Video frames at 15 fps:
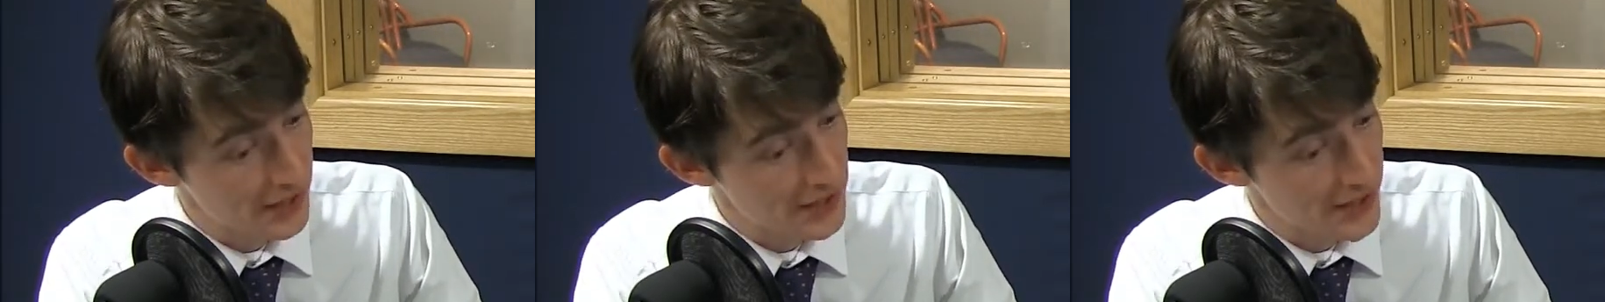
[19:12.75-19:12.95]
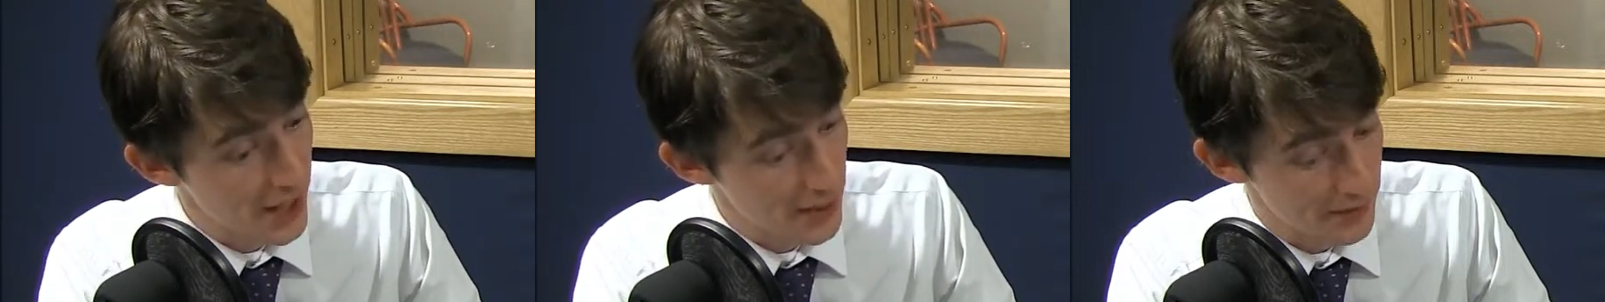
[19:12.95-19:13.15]

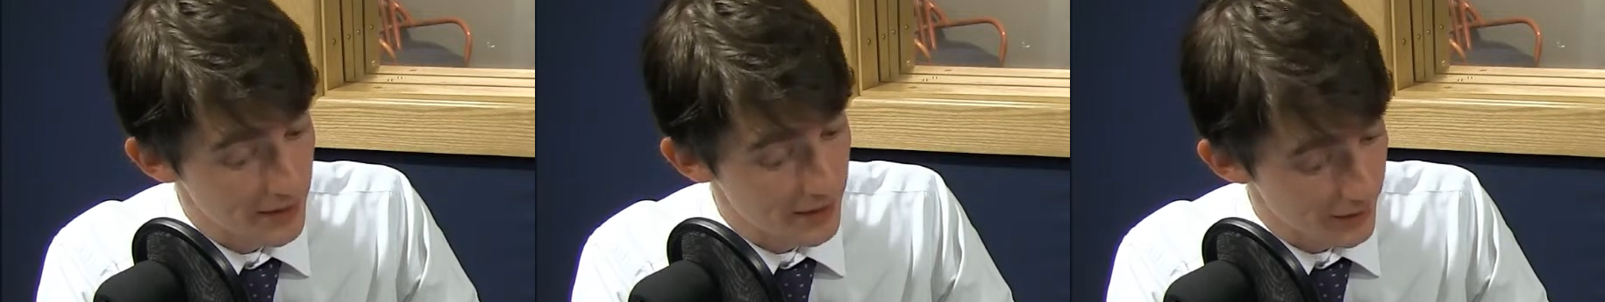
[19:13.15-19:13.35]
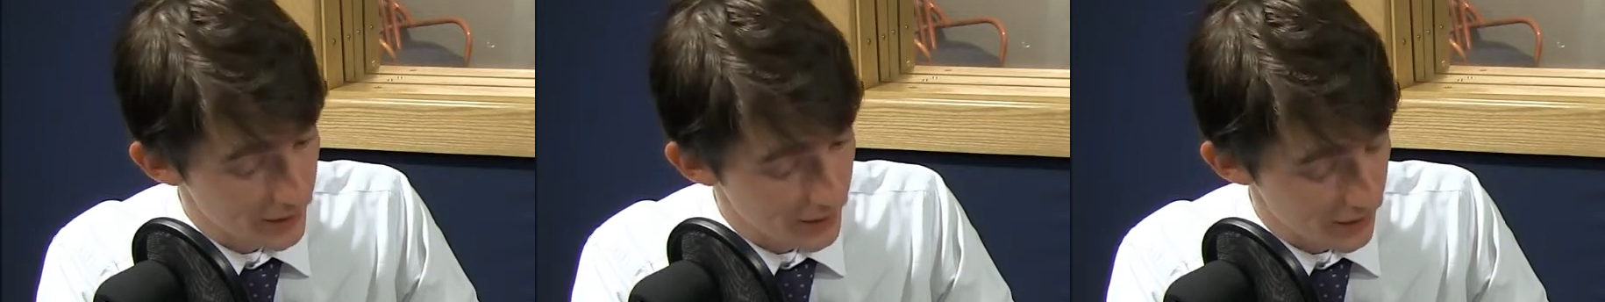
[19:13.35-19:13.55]
and I
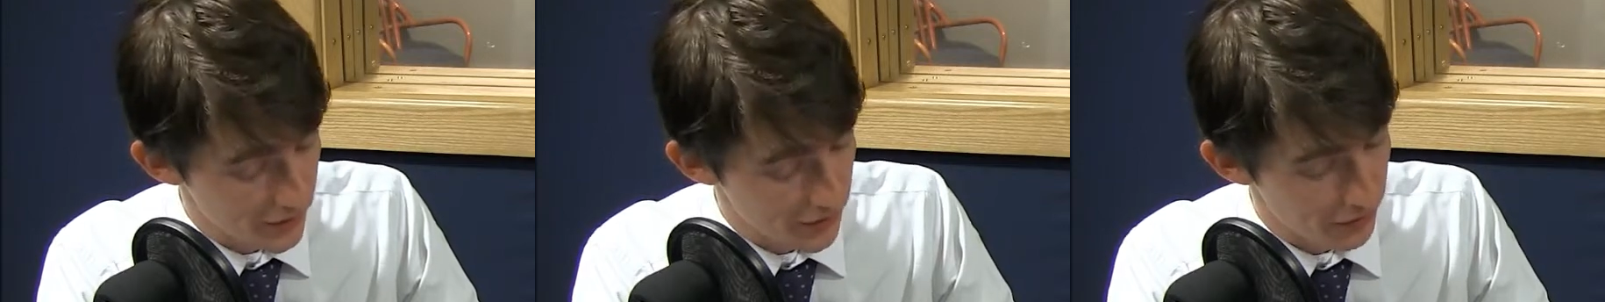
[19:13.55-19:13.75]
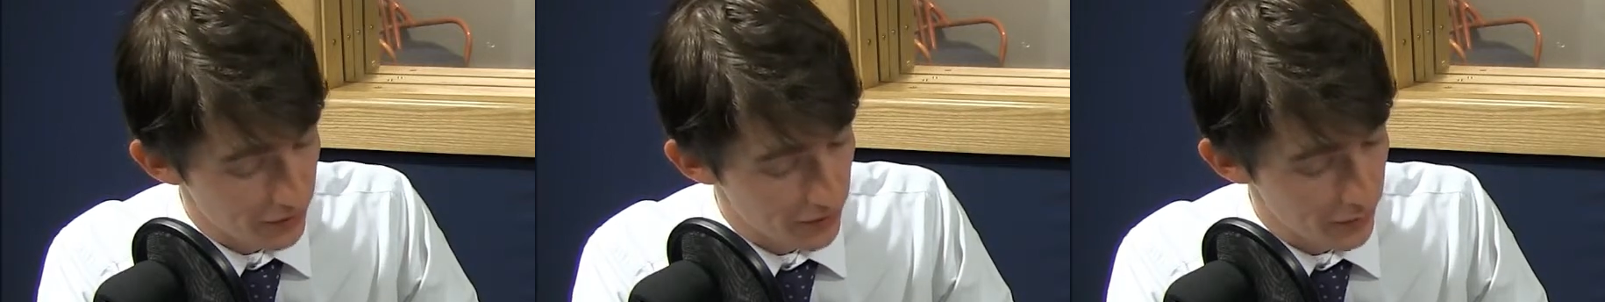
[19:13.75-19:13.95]
mean,
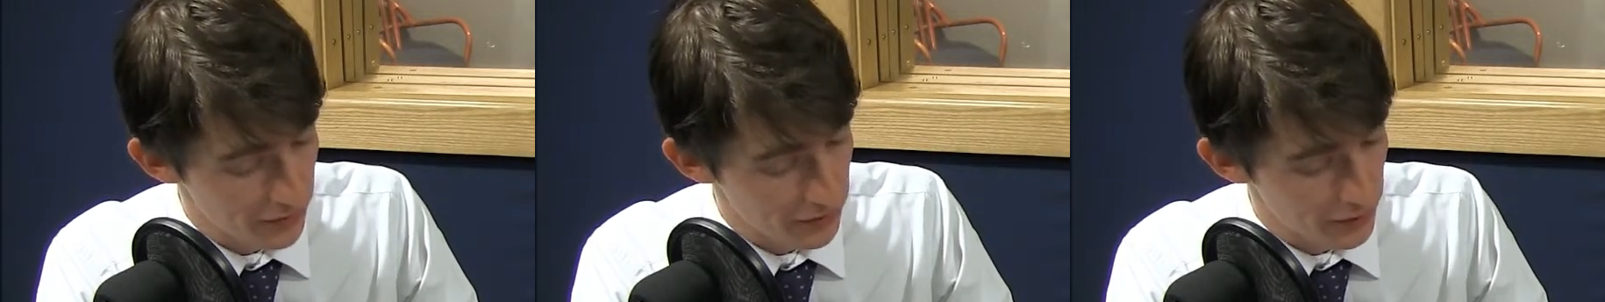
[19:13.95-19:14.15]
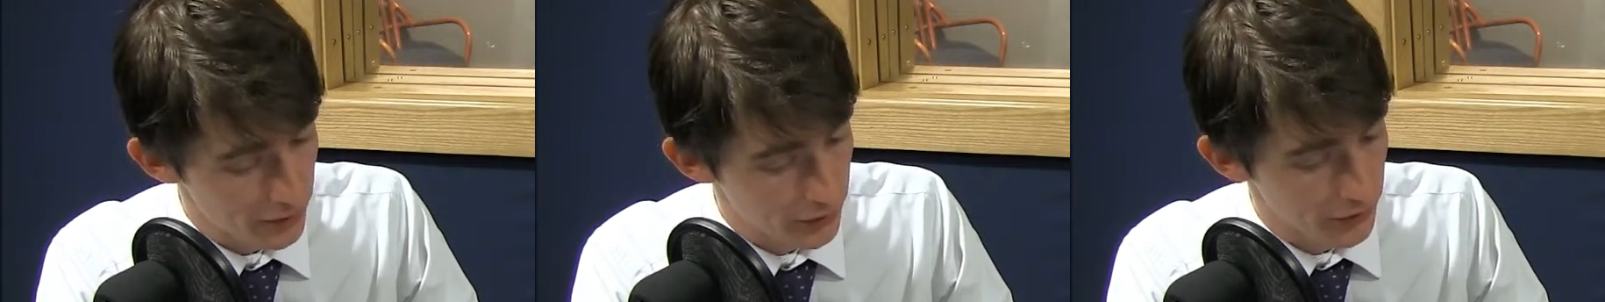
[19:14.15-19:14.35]
it's funny,
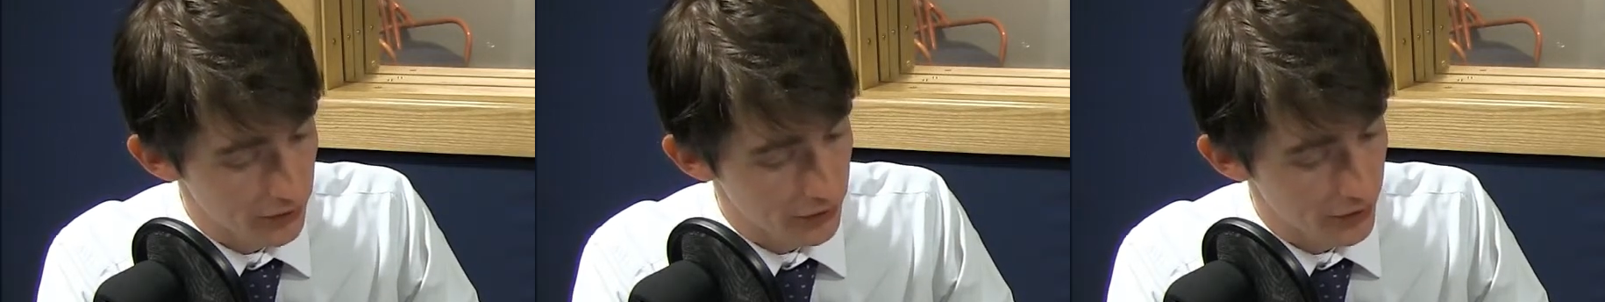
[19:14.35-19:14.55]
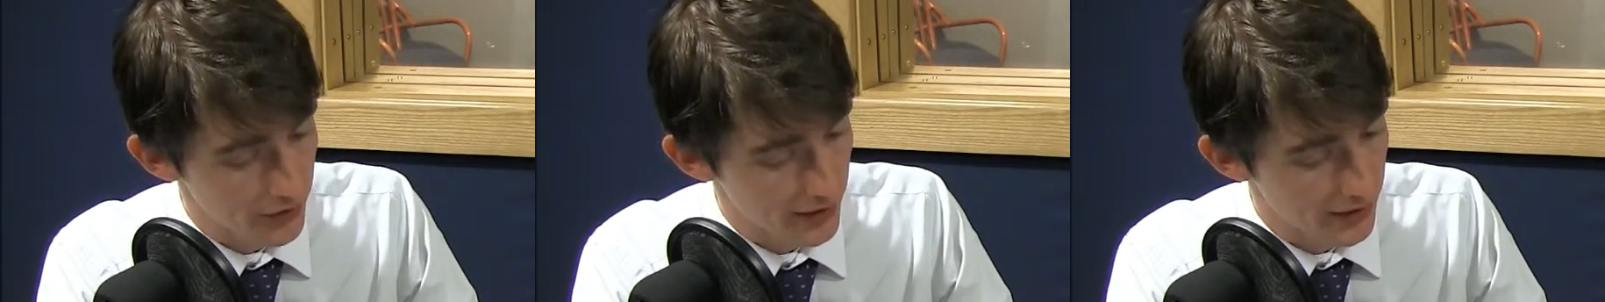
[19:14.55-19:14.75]
we've
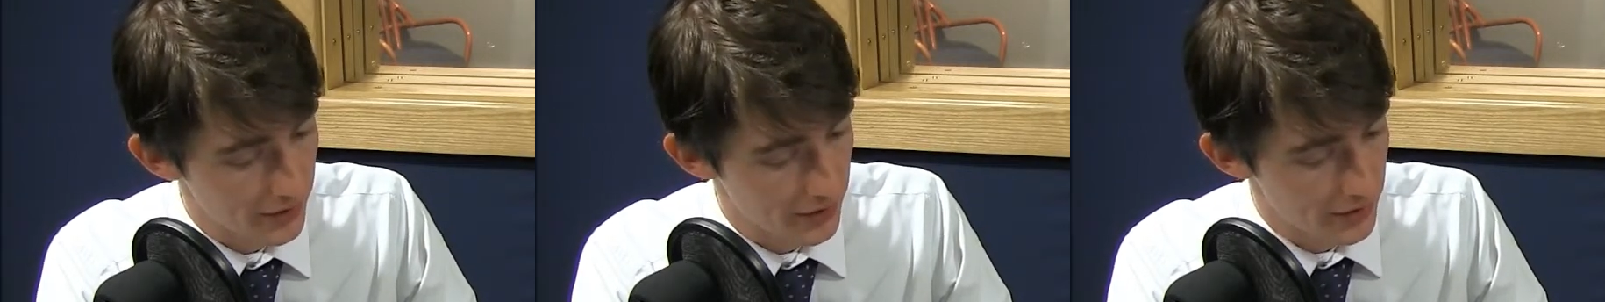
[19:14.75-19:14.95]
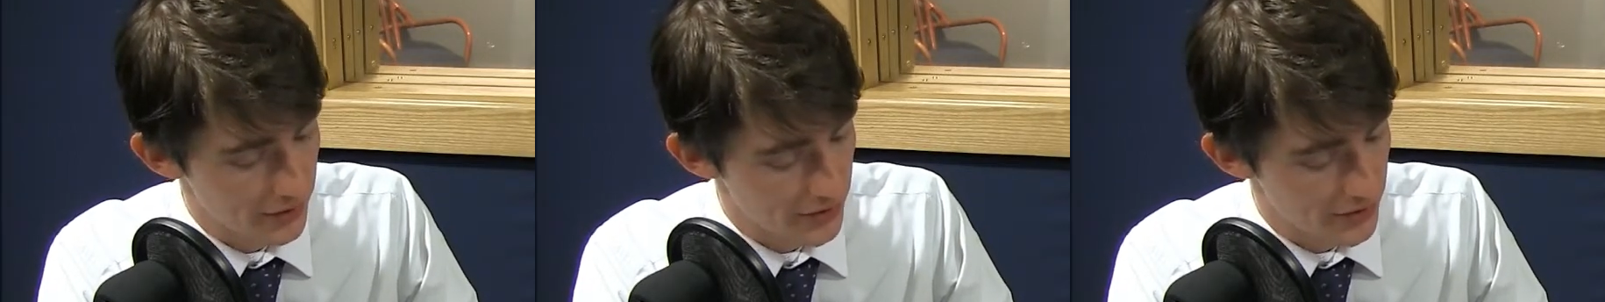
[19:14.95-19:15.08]
alluded to how